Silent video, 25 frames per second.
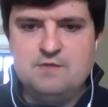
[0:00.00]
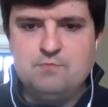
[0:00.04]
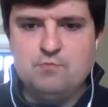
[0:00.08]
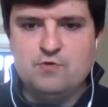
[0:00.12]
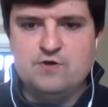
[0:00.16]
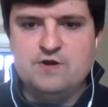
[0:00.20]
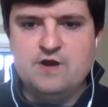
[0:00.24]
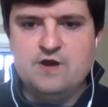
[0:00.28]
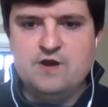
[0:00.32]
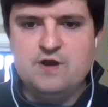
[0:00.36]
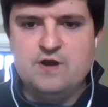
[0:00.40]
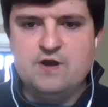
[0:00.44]
We're
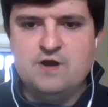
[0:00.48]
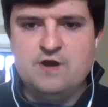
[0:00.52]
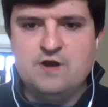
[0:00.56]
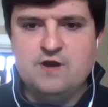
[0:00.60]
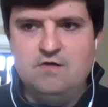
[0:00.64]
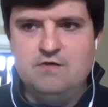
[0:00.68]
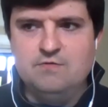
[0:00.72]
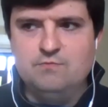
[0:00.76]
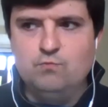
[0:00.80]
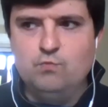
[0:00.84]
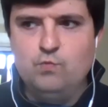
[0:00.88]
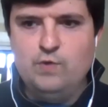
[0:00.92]
now
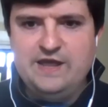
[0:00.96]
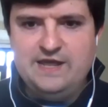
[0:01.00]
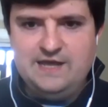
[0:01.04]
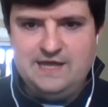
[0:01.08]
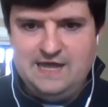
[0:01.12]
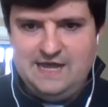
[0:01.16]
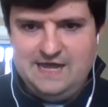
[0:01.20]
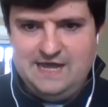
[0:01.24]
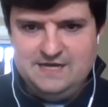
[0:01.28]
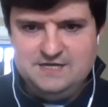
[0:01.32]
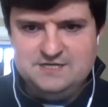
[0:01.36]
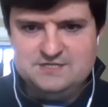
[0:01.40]
on week
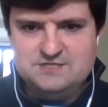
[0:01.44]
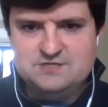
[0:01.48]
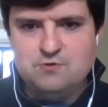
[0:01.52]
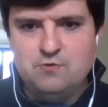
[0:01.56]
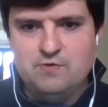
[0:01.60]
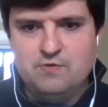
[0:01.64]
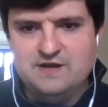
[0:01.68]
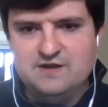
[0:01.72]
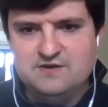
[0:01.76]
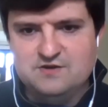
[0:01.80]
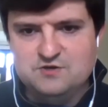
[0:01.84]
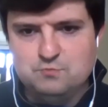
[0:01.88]
8,
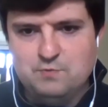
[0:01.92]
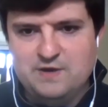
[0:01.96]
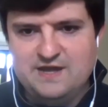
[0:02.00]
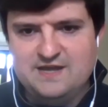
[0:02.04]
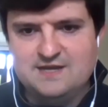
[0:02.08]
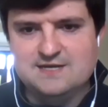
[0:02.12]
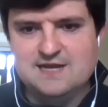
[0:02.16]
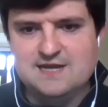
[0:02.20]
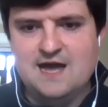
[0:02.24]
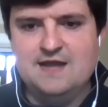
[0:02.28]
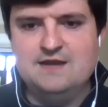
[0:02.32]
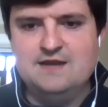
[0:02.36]
going into week
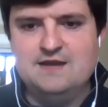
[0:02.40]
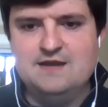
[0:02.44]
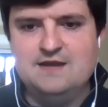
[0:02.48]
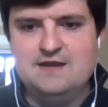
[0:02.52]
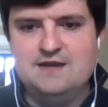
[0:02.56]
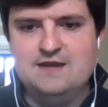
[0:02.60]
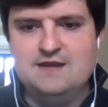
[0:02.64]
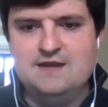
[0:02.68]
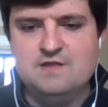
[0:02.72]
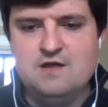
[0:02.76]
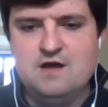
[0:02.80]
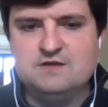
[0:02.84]
9 now of
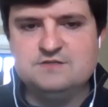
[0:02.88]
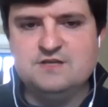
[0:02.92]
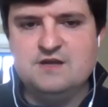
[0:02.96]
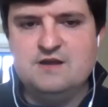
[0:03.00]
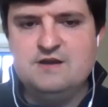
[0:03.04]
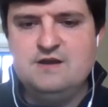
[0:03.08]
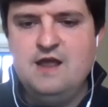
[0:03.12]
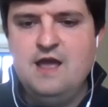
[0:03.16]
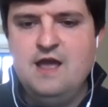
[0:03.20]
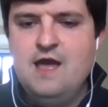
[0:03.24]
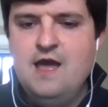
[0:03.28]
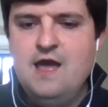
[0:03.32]

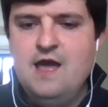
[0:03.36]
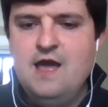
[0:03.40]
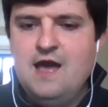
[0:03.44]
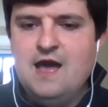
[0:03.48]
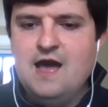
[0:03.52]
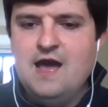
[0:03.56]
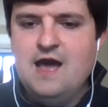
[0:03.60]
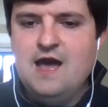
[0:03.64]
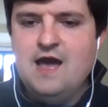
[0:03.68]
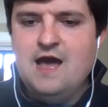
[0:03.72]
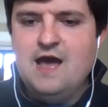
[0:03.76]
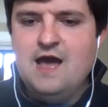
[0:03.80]
the
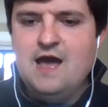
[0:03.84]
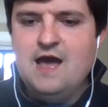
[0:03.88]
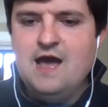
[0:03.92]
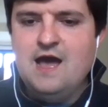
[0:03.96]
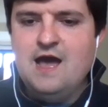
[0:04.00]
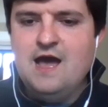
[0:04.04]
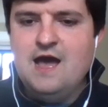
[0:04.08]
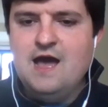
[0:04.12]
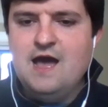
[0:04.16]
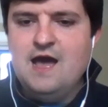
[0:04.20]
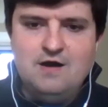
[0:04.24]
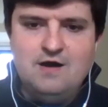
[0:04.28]

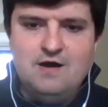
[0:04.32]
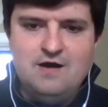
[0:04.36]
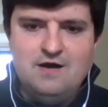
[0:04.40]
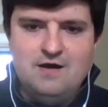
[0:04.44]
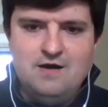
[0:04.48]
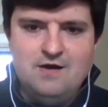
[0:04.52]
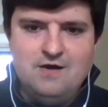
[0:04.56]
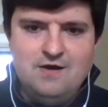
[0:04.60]
lockdown.